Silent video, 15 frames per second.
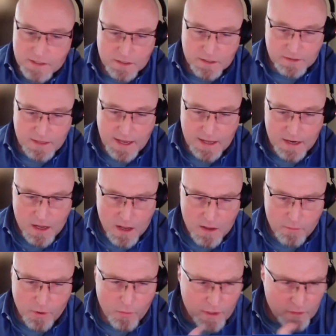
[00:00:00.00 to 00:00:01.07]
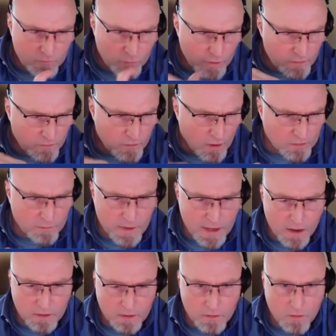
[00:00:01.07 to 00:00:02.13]
in that. But we had talked
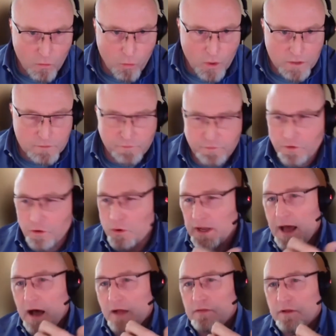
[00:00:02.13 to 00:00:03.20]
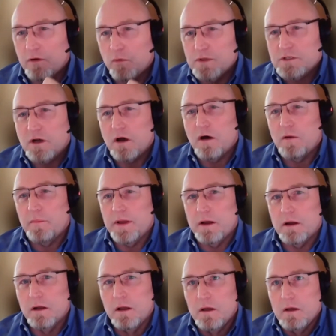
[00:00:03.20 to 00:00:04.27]
about, what's floating out there, what's
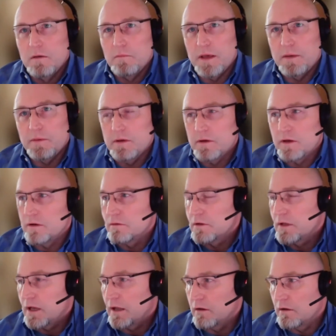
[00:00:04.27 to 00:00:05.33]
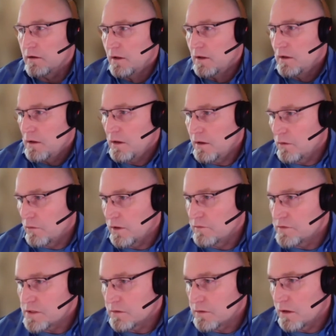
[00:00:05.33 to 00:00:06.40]
coming. Maybe you can kind of,
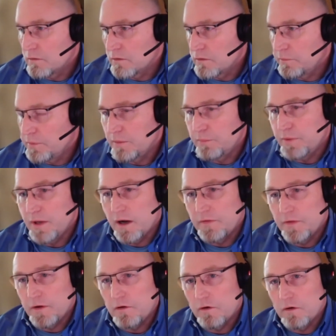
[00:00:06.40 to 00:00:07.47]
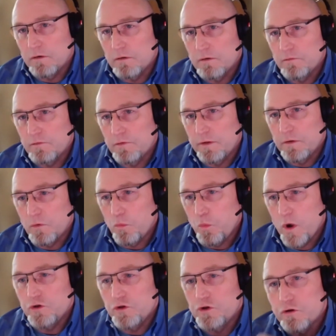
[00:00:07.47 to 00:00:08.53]
give us a little peek behind the curtain of,
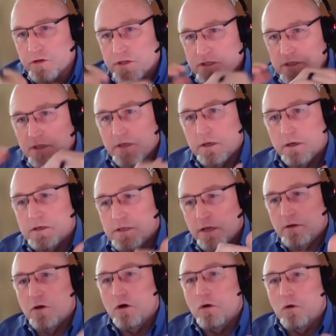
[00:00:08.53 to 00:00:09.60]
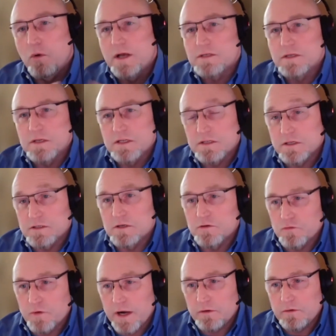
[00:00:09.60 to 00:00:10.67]
what you're seeing. Because I know as an assistant
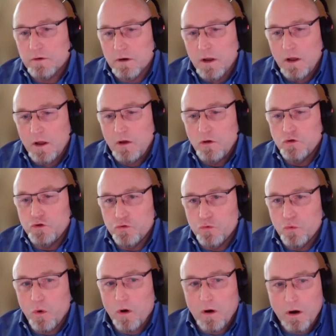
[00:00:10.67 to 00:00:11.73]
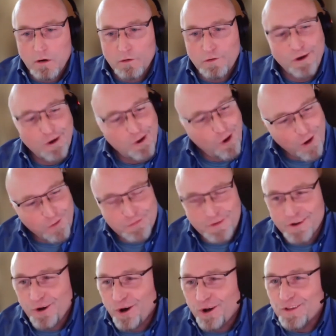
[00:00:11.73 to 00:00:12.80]
director, you are
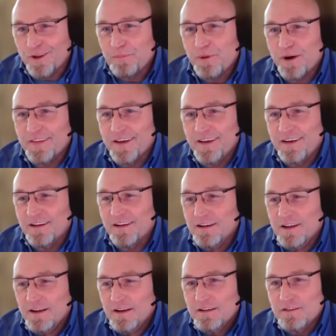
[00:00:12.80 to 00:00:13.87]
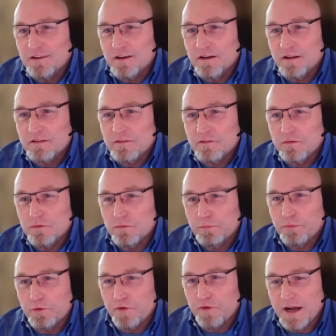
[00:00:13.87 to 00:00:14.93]
often called up on the Hill to
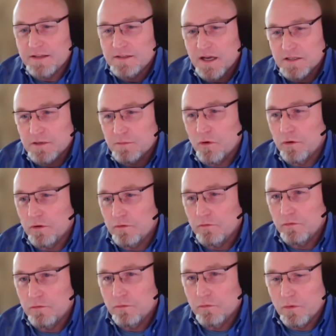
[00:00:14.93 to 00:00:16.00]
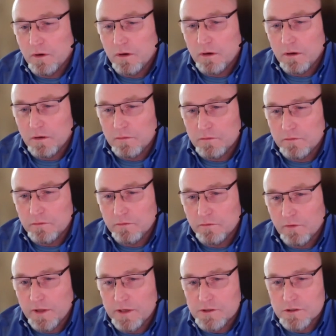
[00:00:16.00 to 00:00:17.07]
provide testimony to
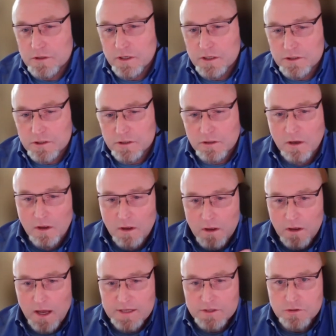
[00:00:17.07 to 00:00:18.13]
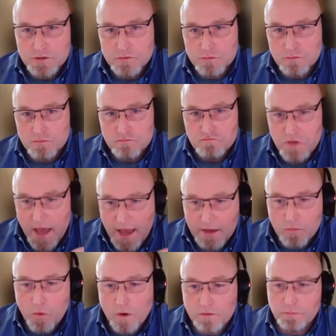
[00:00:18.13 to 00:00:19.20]
the legislation as to,
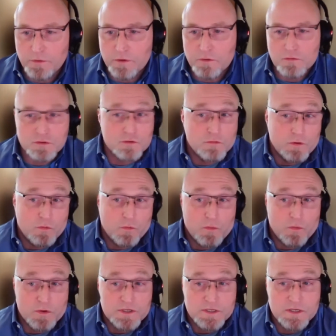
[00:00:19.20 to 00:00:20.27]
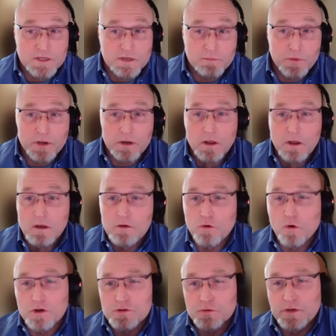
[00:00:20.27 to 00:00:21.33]
hey, what the Bureau is doing and what we're seeing. But
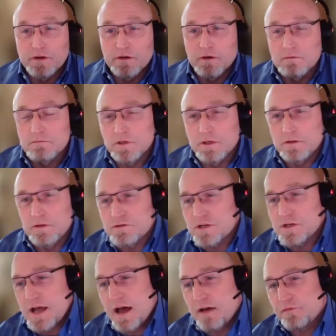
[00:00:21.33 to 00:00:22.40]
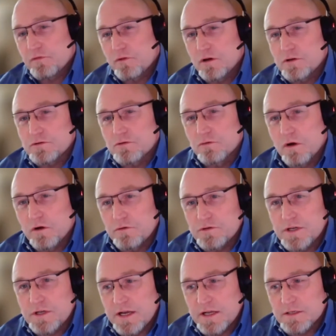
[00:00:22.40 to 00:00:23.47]
you also hear, and your staff also
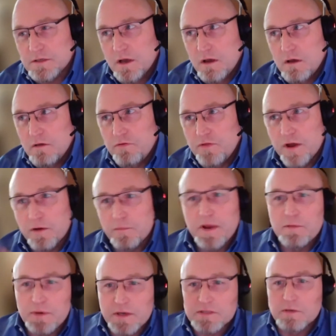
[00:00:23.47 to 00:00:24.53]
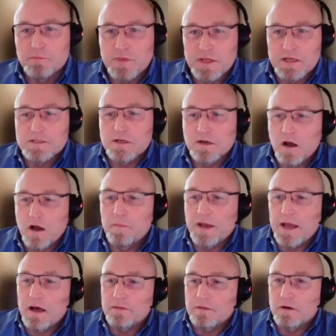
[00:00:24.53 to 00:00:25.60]
understands, there may be some things that are
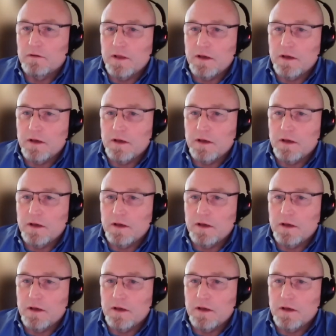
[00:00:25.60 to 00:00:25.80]
coming out there